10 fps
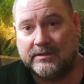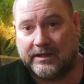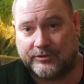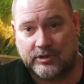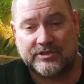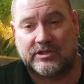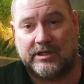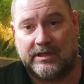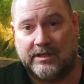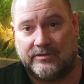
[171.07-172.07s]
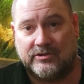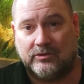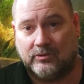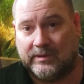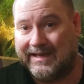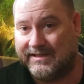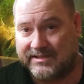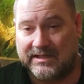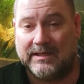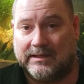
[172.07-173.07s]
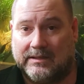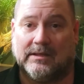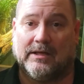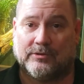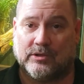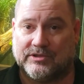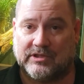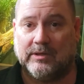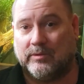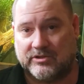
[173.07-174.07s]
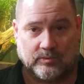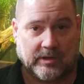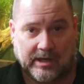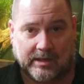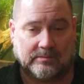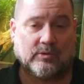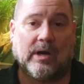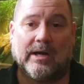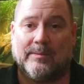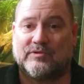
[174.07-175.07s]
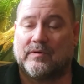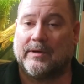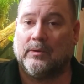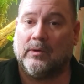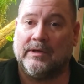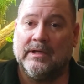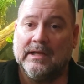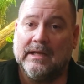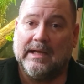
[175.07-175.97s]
electricity into AC electricity, which is what our aquariums run on.